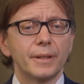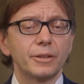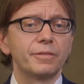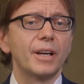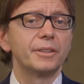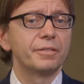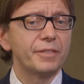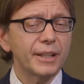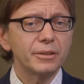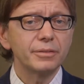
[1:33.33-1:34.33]
to find
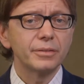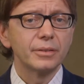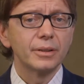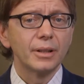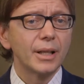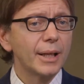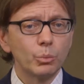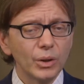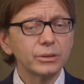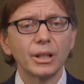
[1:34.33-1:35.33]
effective
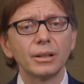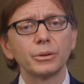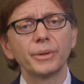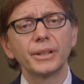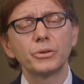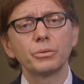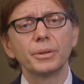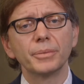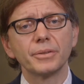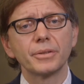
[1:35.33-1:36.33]
and well-tolerated
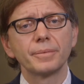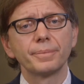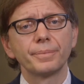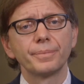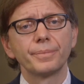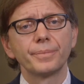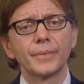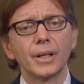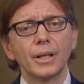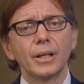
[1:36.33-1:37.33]
treatments.
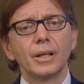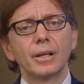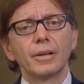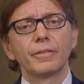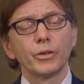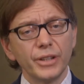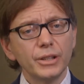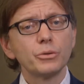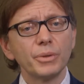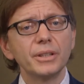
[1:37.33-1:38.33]
For
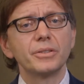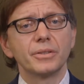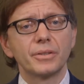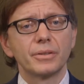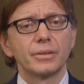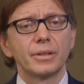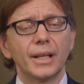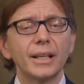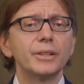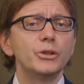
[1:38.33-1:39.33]
these reasons,
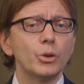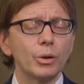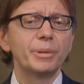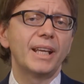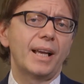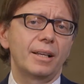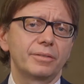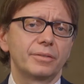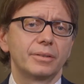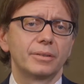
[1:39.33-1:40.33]
and on your
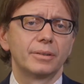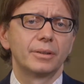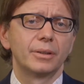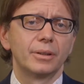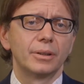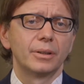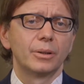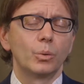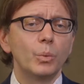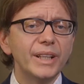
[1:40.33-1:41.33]
behalf,
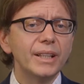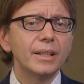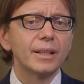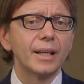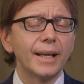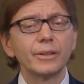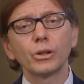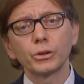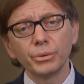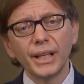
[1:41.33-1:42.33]
we and
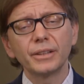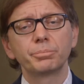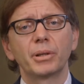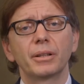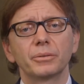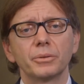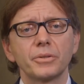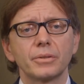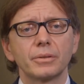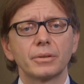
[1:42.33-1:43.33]
our creative
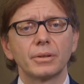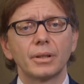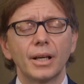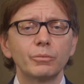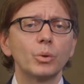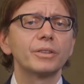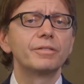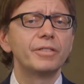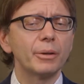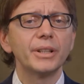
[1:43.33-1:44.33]
partners have worked
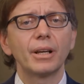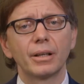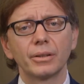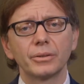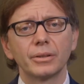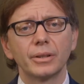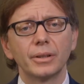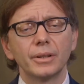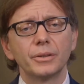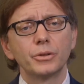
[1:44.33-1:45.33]
very hard
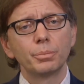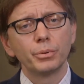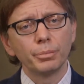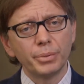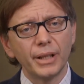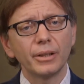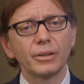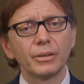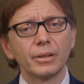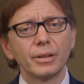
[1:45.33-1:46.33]
to
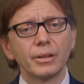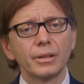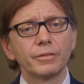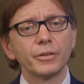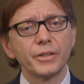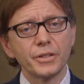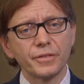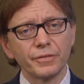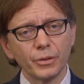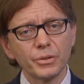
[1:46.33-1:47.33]
prepare for
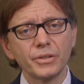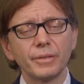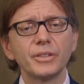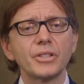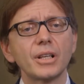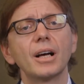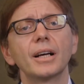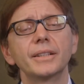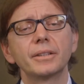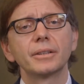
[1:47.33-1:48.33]
this first of its
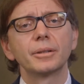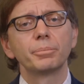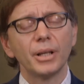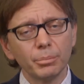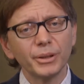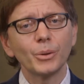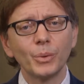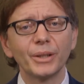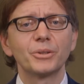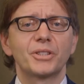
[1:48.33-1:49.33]
kind public
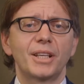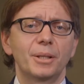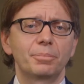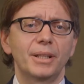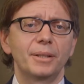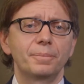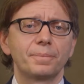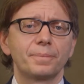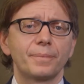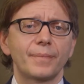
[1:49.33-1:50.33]
awareness campaign
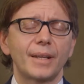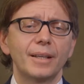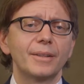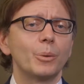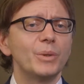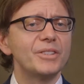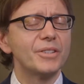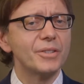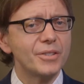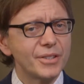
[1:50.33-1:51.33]
that we
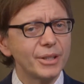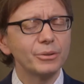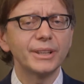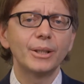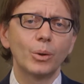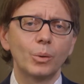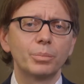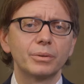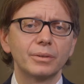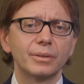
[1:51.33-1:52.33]
sincerely
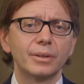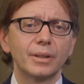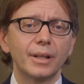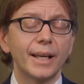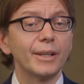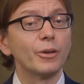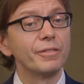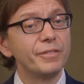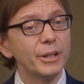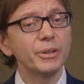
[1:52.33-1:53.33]
hope and are
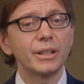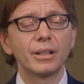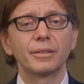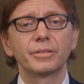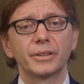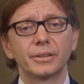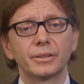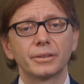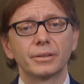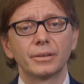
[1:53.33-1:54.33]
very confident